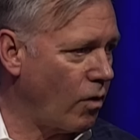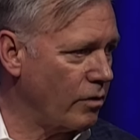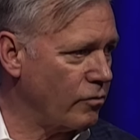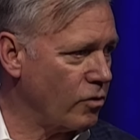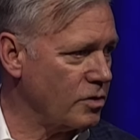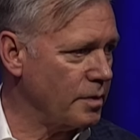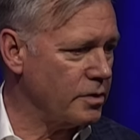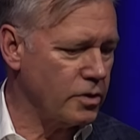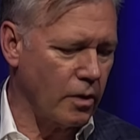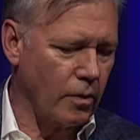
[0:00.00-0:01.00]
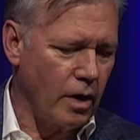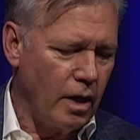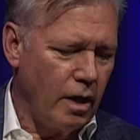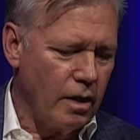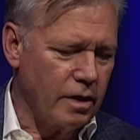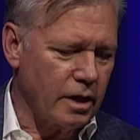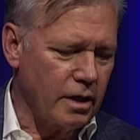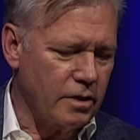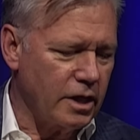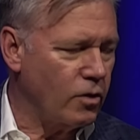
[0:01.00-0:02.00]
law enforcement. So right.
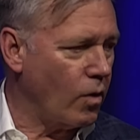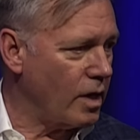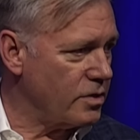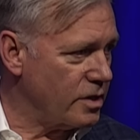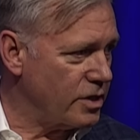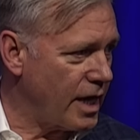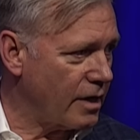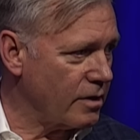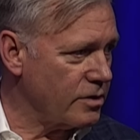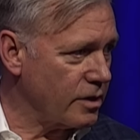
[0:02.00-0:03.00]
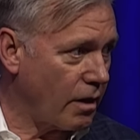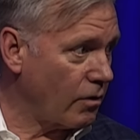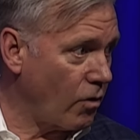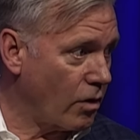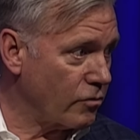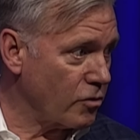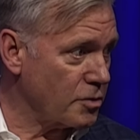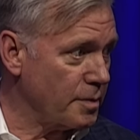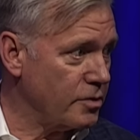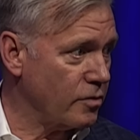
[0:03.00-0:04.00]
the decoys, the chatters are law
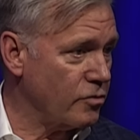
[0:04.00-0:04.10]
enforcement.